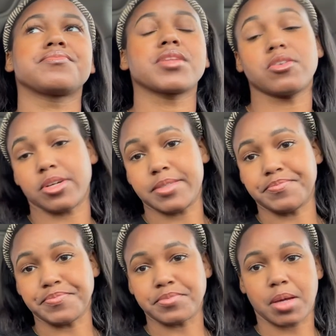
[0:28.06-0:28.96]
Okay,
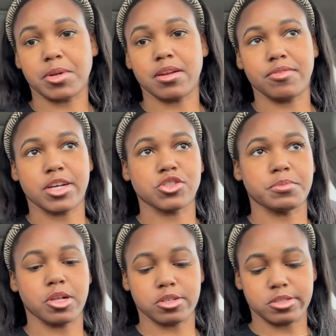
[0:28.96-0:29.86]
I'm not a fashion
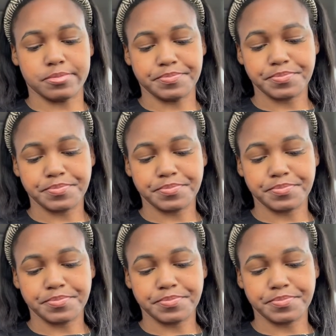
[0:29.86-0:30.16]
blogger